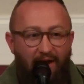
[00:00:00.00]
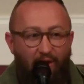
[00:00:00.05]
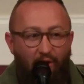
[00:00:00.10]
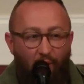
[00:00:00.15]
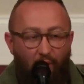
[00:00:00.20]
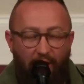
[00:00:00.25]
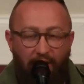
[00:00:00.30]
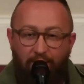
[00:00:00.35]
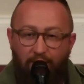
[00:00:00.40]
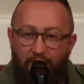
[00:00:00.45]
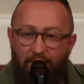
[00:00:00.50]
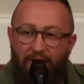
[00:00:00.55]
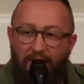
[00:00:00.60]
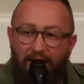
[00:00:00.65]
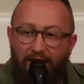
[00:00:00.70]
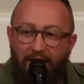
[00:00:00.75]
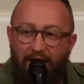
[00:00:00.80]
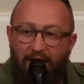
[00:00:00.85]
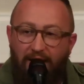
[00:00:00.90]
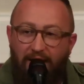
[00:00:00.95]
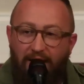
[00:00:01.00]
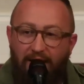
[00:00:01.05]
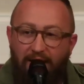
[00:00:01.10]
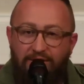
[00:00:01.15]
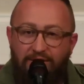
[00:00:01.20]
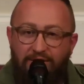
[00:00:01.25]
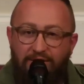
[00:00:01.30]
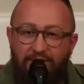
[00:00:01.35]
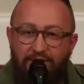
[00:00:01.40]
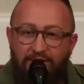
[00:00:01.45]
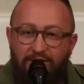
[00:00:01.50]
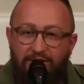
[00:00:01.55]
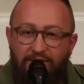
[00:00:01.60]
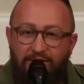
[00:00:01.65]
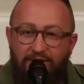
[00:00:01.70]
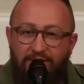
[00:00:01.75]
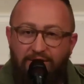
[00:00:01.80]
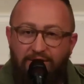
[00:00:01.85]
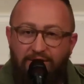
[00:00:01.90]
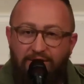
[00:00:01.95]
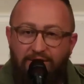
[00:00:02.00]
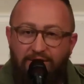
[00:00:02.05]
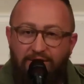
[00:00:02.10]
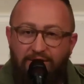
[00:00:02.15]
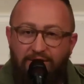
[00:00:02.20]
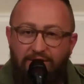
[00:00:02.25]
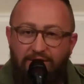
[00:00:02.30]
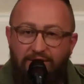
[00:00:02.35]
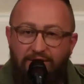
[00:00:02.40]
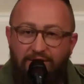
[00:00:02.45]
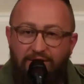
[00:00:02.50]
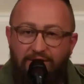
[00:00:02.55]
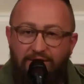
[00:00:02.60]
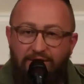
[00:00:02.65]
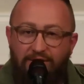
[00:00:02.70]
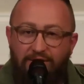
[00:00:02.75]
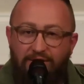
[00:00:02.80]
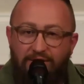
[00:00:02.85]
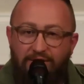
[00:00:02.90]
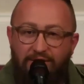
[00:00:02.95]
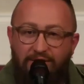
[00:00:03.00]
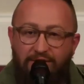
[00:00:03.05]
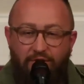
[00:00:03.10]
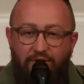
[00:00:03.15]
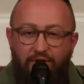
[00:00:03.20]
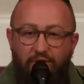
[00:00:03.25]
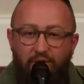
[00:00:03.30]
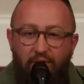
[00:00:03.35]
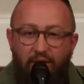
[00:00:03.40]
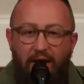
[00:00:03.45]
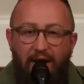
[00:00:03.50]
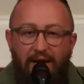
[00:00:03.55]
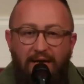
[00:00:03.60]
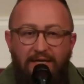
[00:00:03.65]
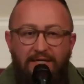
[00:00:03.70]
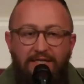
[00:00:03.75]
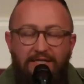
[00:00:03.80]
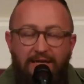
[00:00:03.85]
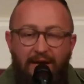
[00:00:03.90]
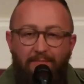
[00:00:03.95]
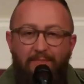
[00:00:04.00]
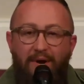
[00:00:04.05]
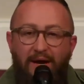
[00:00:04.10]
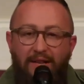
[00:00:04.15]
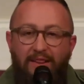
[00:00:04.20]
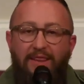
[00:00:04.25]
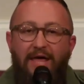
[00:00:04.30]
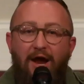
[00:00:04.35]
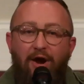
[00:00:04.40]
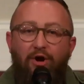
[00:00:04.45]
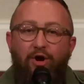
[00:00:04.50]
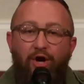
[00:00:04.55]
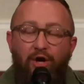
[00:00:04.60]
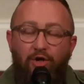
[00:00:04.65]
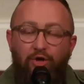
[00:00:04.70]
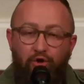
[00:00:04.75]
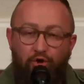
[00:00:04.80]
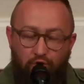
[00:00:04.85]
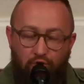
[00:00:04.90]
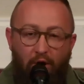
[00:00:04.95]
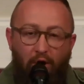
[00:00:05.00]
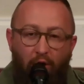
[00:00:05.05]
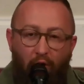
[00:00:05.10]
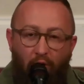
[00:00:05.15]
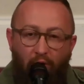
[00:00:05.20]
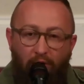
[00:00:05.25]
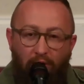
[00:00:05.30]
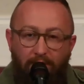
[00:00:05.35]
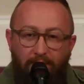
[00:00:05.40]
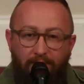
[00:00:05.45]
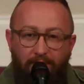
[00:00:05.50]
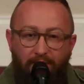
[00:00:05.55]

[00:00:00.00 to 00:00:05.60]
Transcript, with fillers: When religious ideas want to exhibit their control,